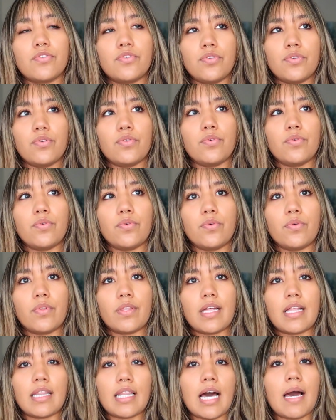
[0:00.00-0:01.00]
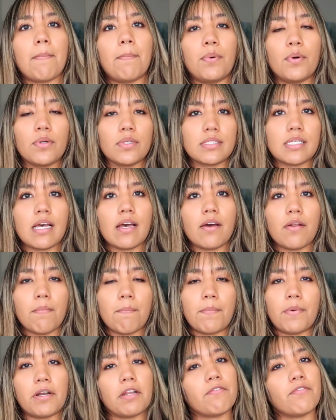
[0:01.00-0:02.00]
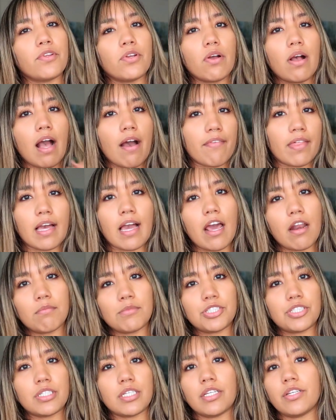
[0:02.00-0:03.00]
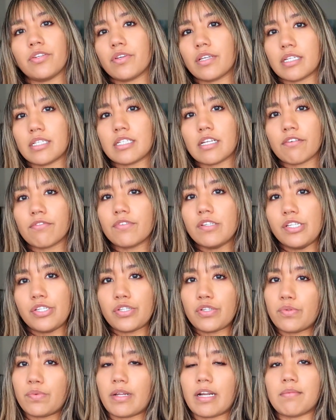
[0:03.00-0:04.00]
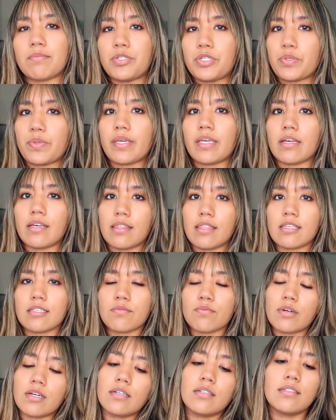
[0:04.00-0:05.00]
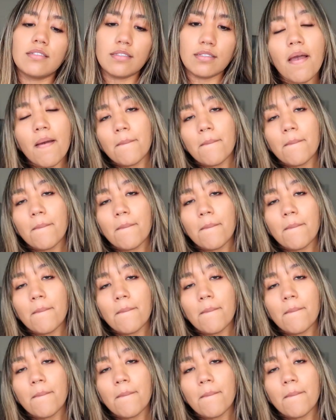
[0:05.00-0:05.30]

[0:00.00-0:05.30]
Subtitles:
do the lat pull down, but if you don't have that kind of machine, you can definitely do what I'm doing in this one.